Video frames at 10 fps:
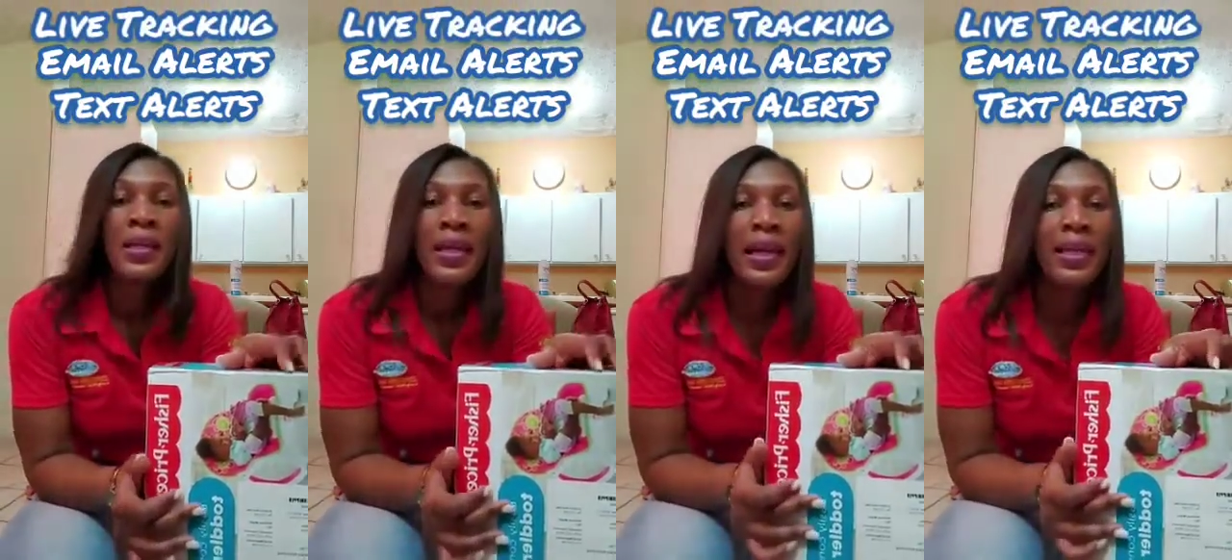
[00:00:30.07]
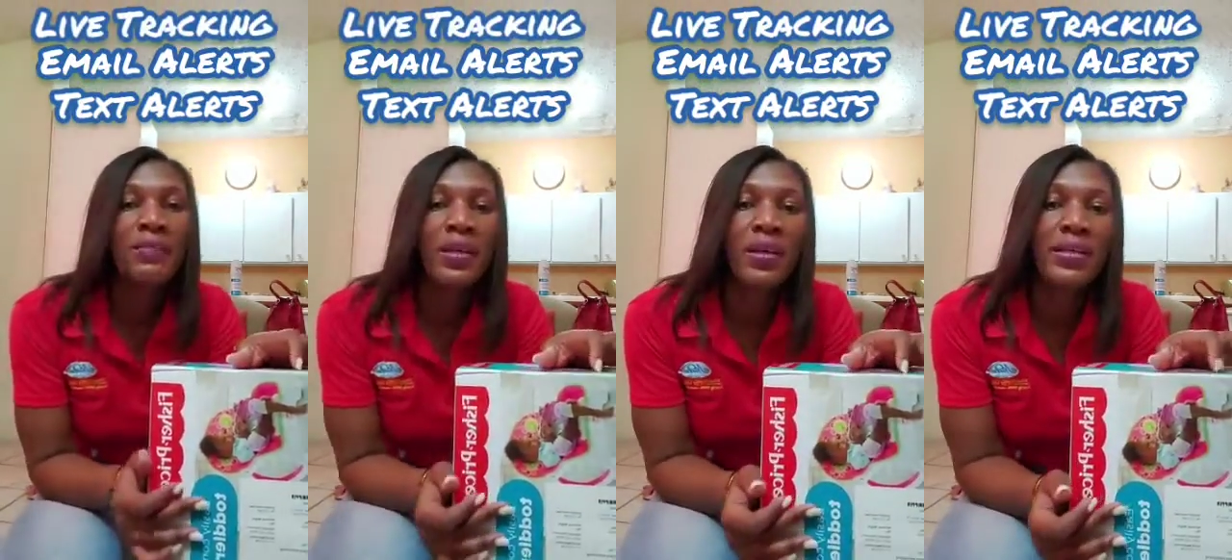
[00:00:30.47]
I
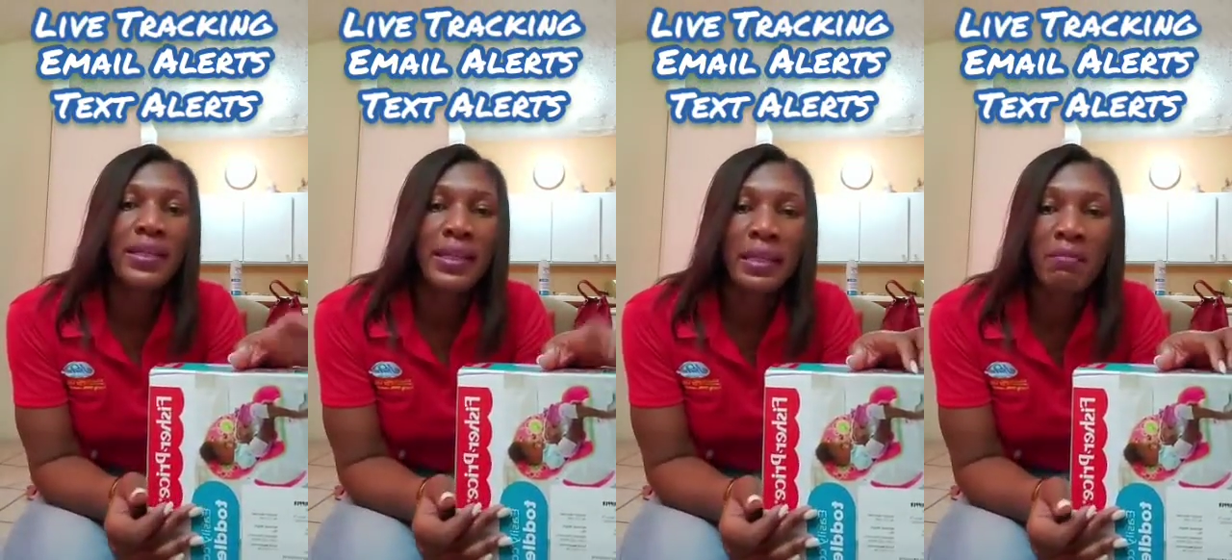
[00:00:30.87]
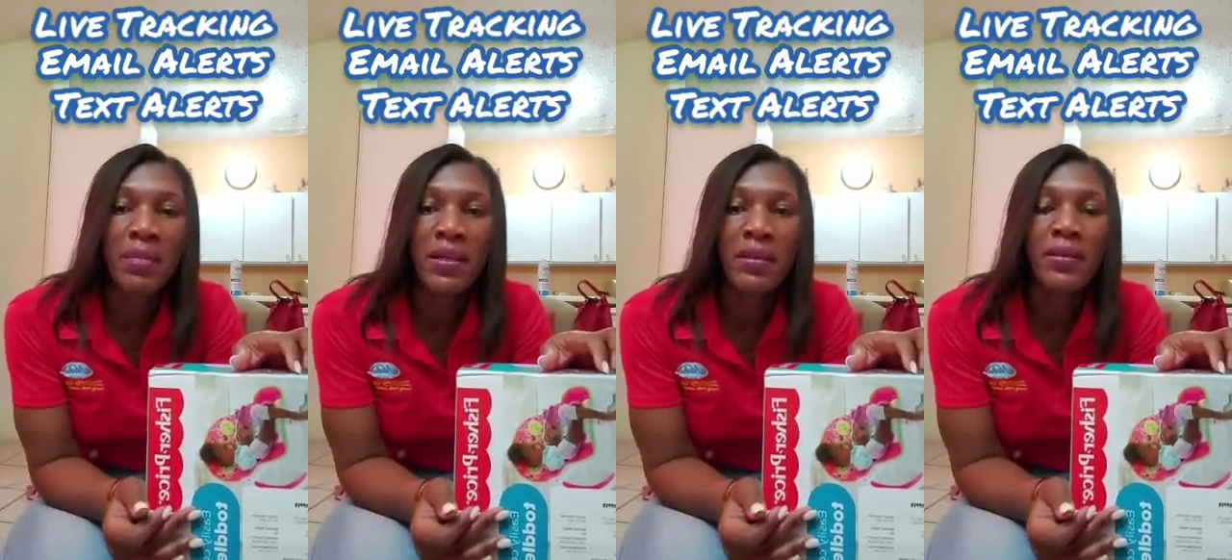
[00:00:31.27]
even got an
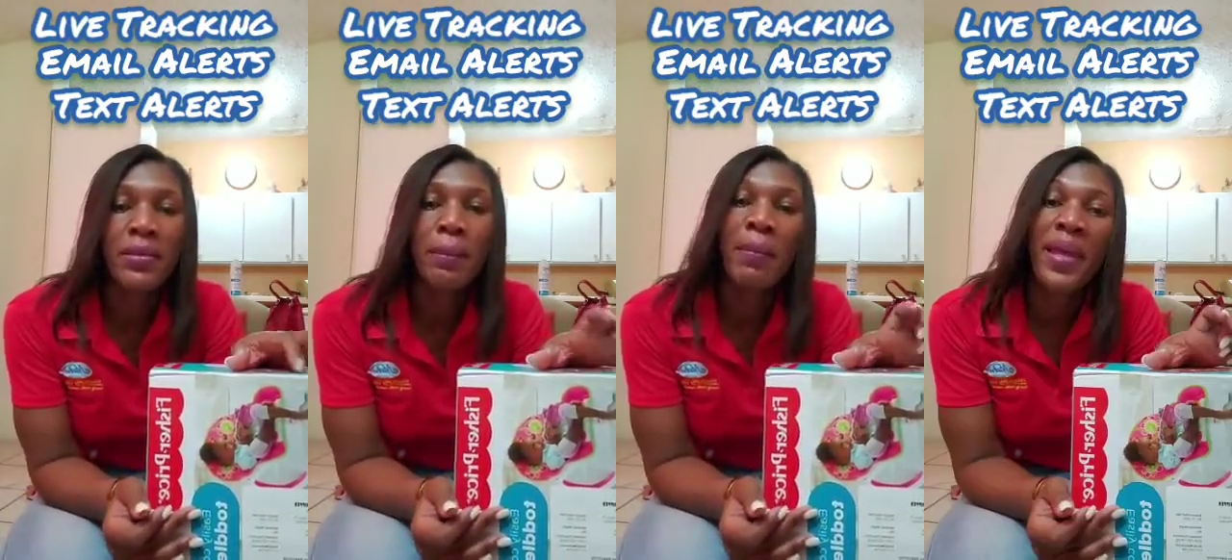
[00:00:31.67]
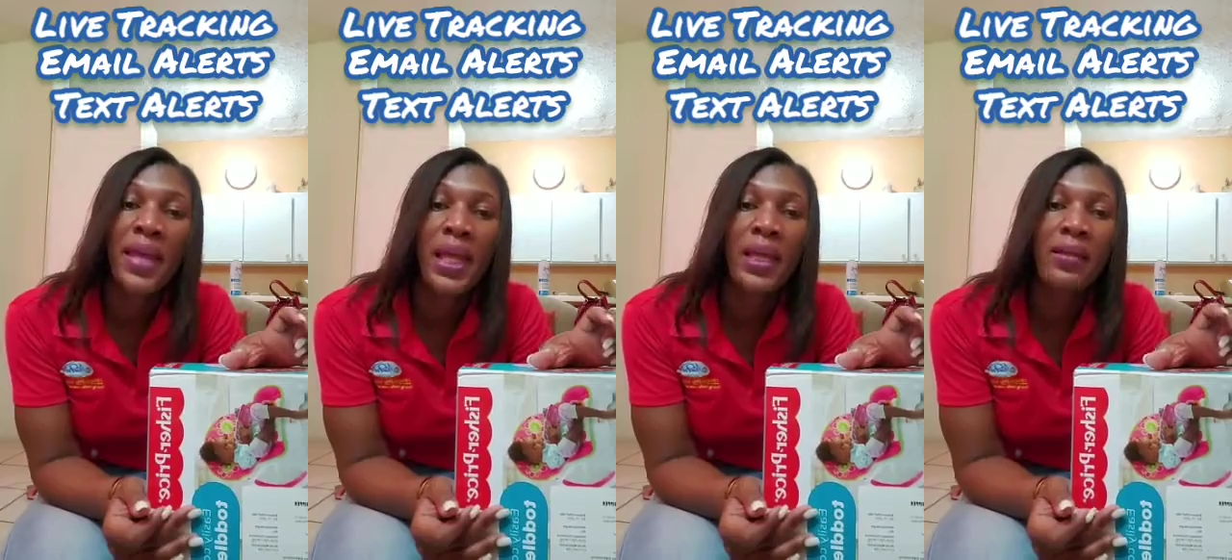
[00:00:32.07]
email to
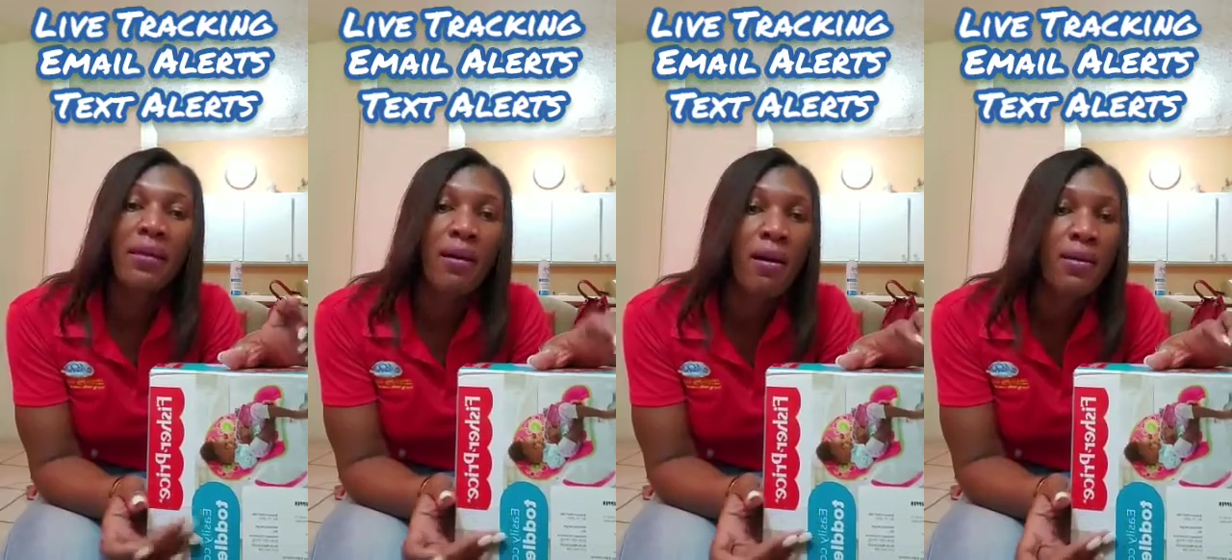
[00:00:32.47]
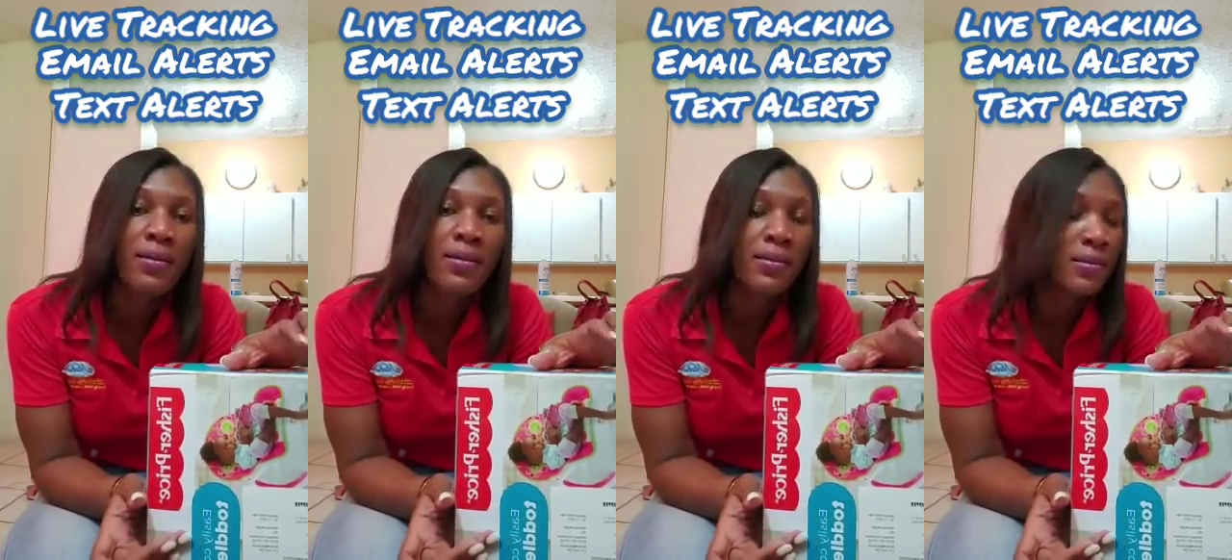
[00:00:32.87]
pay the cost